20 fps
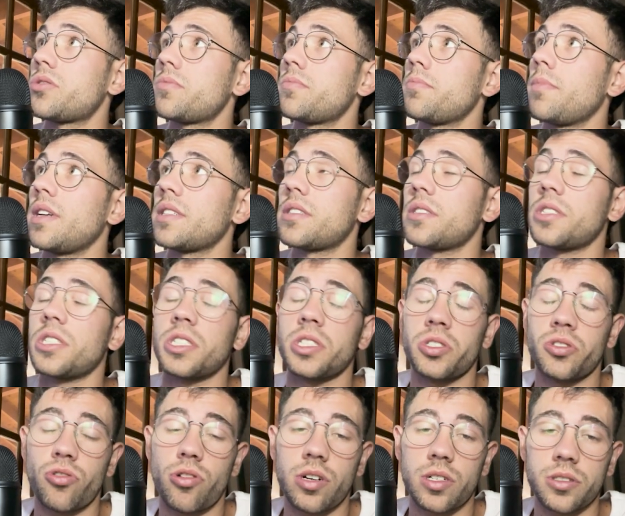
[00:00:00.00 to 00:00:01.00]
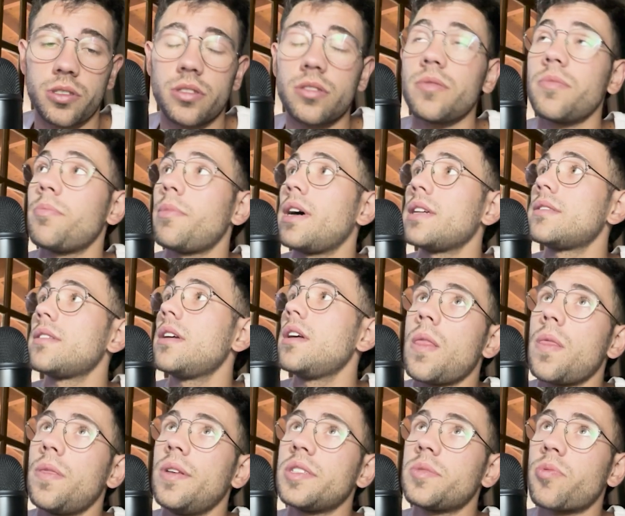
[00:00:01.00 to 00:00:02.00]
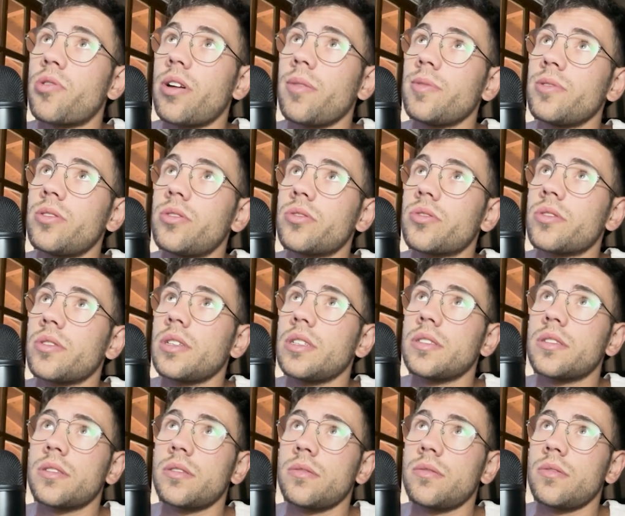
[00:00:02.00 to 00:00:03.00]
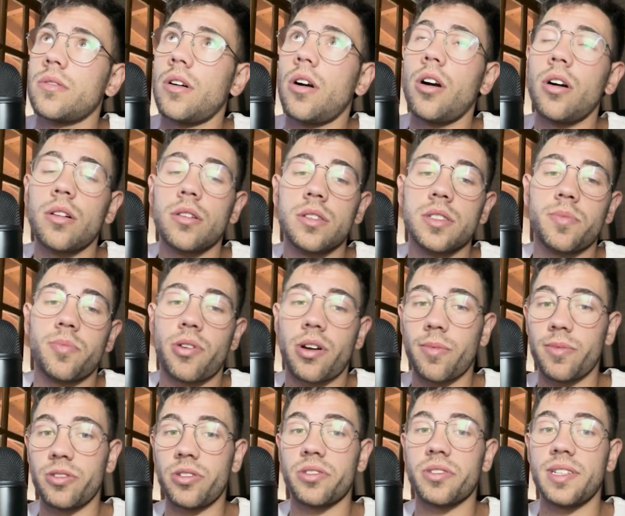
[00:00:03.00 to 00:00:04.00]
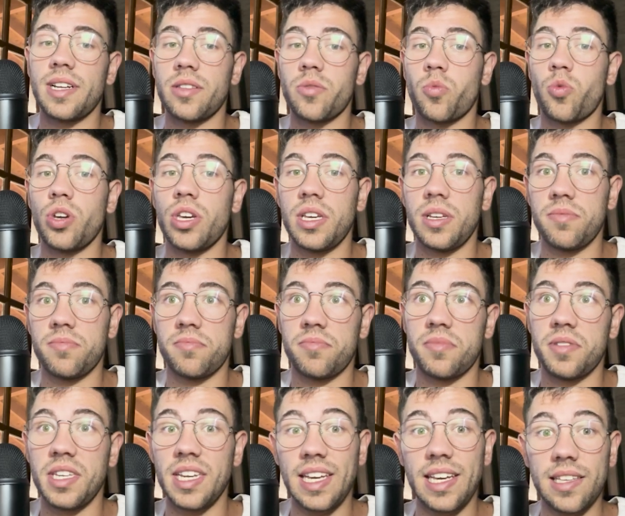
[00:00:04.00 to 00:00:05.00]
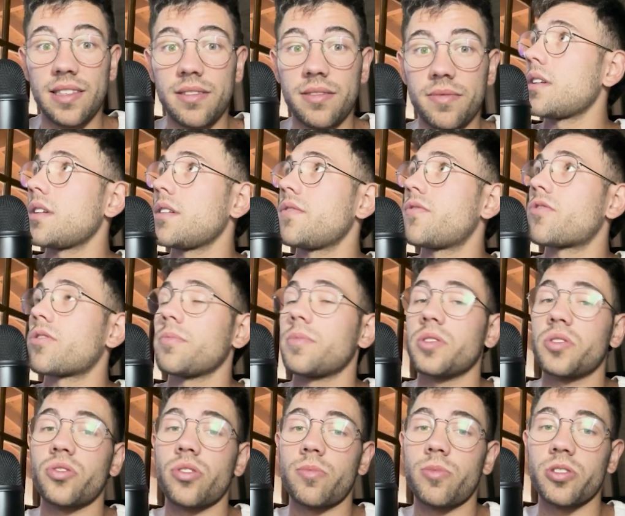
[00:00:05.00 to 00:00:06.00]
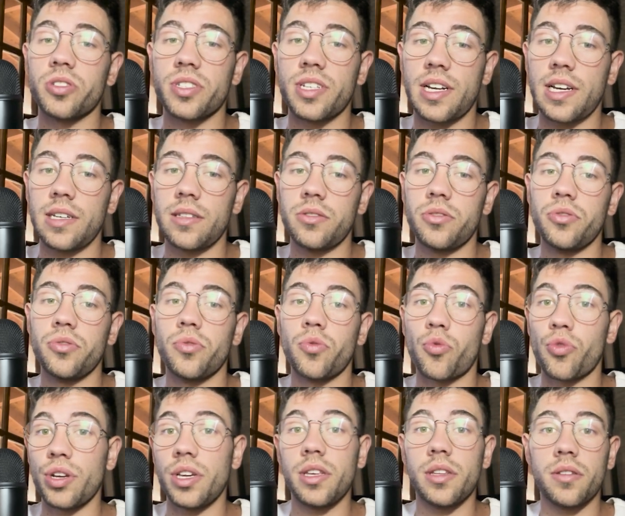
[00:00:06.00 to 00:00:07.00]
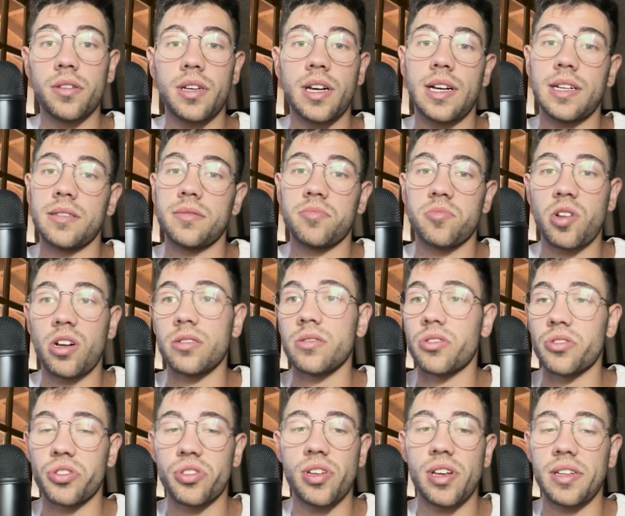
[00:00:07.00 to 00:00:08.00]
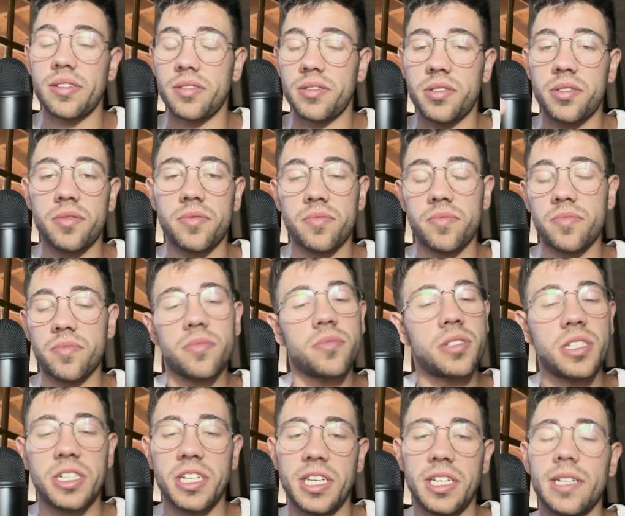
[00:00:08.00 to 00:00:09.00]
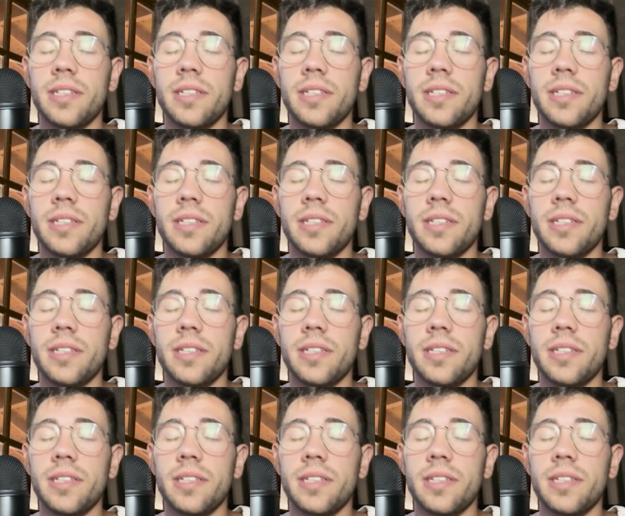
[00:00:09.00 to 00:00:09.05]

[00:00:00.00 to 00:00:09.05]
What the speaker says: message structure, but these parameters is all the parameters that we need from the server side to read and understand the data.